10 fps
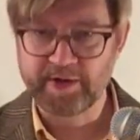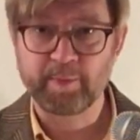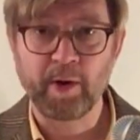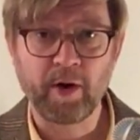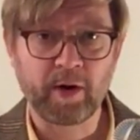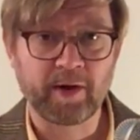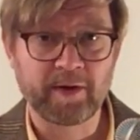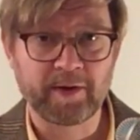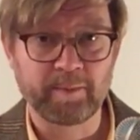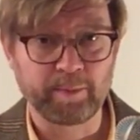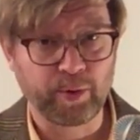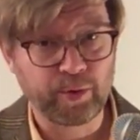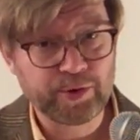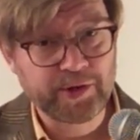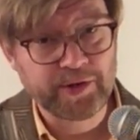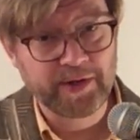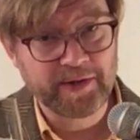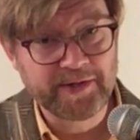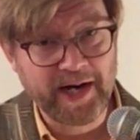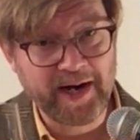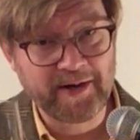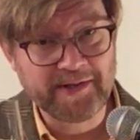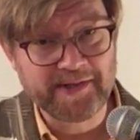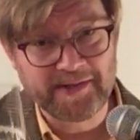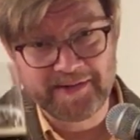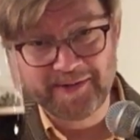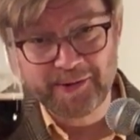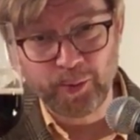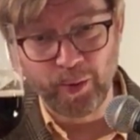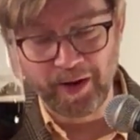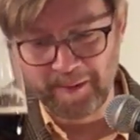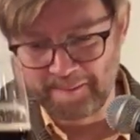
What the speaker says: Bock. Prost, cheers, skål.